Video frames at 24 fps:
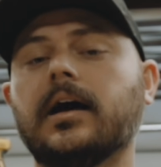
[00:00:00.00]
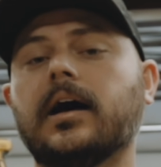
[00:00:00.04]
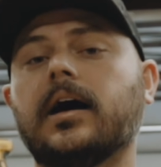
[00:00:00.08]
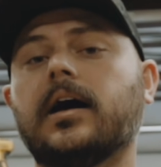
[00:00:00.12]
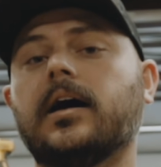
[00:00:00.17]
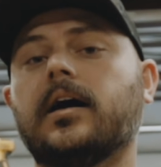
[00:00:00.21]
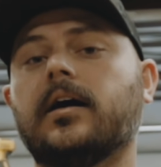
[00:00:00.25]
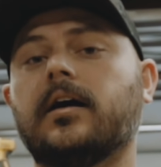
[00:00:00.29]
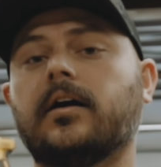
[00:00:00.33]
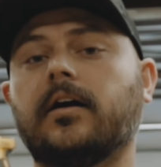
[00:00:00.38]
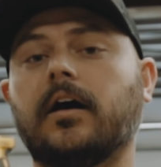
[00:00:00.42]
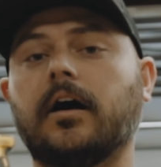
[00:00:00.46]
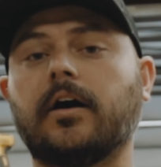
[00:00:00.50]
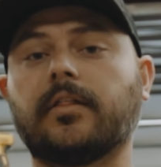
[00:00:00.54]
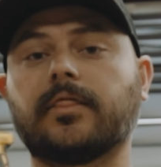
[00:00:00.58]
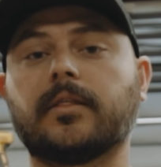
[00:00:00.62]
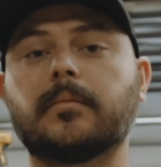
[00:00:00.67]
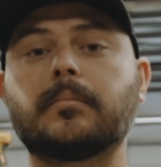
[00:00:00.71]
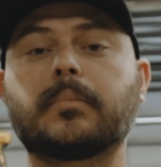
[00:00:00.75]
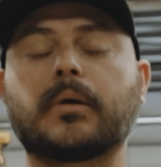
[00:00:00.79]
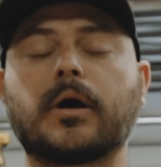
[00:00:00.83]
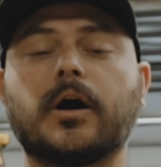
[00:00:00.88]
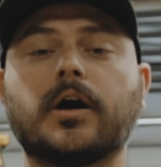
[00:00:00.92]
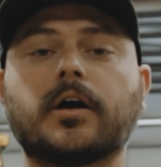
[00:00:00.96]
On
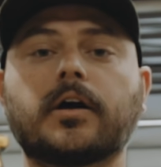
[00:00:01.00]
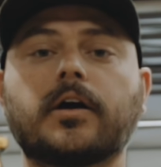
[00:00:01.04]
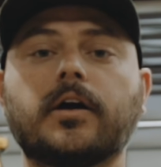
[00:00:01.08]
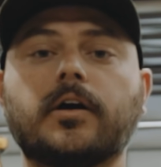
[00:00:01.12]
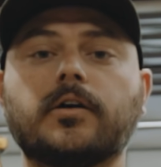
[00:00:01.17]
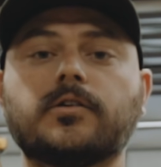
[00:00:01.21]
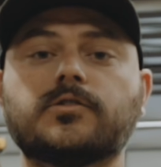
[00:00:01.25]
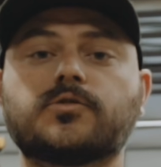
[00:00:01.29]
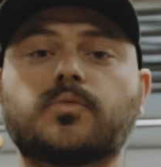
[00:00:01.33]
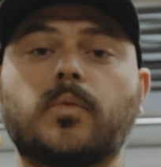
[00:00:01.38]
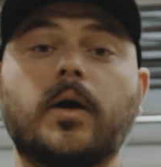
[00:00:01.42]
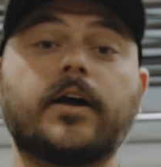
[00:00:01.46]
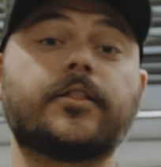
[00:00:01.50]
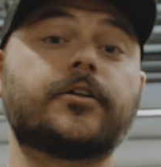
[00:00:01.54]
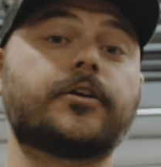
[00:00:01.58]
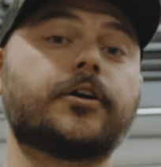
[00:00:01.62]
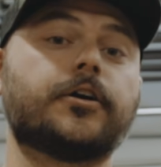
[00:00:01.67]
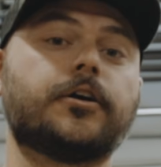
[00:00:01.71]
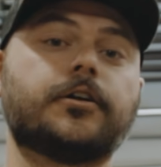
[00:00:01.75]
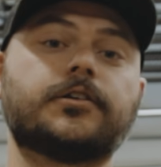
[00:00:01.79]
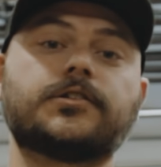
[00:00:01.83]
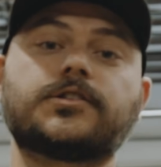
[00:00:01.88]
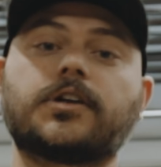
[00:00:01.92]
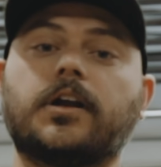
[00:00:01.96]
the Broncos, whether
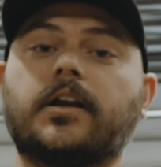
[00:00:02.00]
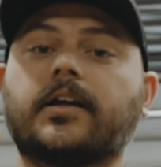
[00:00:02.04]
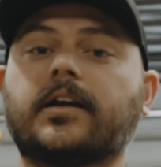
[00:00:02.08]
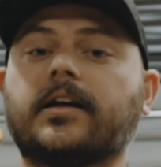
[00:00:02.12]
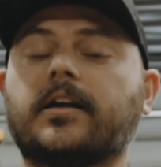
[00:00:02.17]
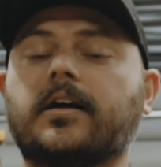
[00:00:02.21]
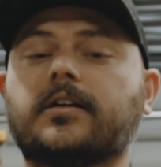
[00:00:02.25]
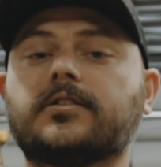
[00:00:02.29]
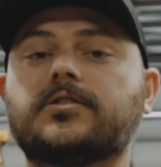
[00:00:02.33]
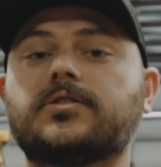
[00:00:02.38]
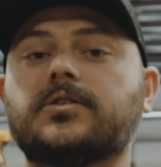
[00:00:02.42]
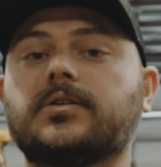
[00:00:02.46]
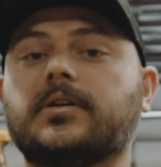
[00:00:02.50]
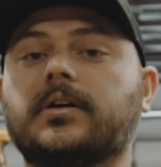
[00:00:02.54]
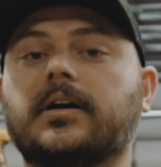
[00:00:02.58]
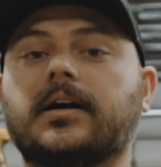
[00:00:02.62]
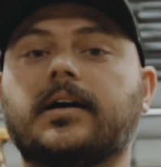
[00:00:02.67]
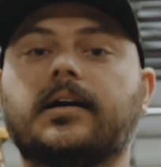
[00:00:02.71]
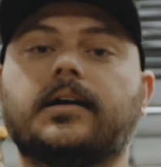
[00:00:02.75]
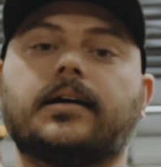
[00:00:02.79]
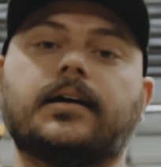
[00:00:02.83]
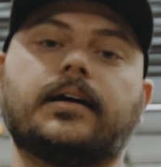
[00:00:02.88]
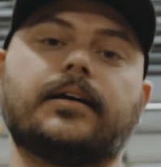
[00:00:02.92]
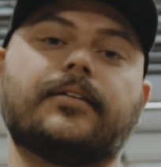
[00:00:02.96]
you're installing it onto
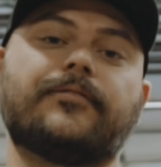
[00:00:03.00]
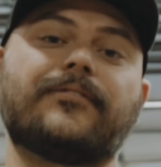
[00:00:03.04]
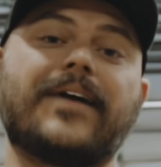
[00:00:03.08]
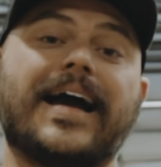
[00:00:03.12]
a